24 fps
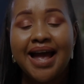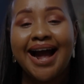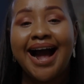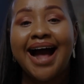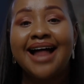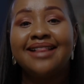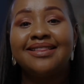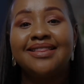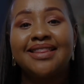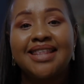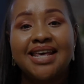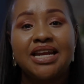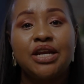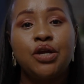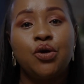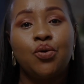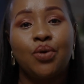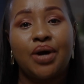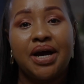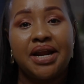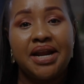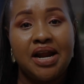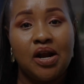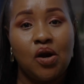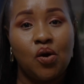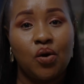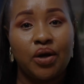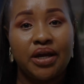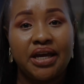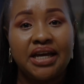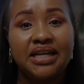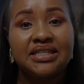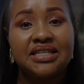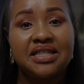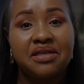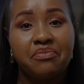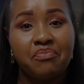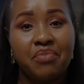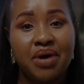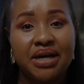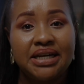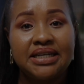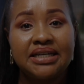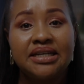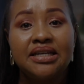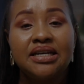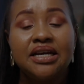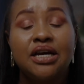and then you can allocate the
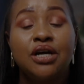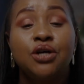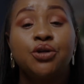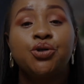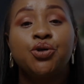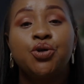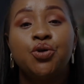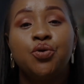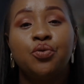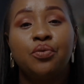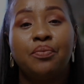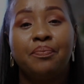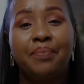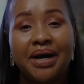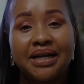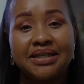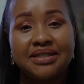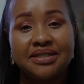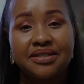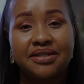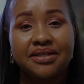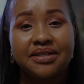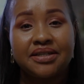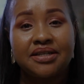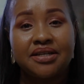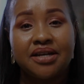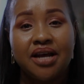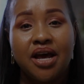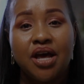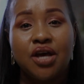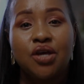money to your budget.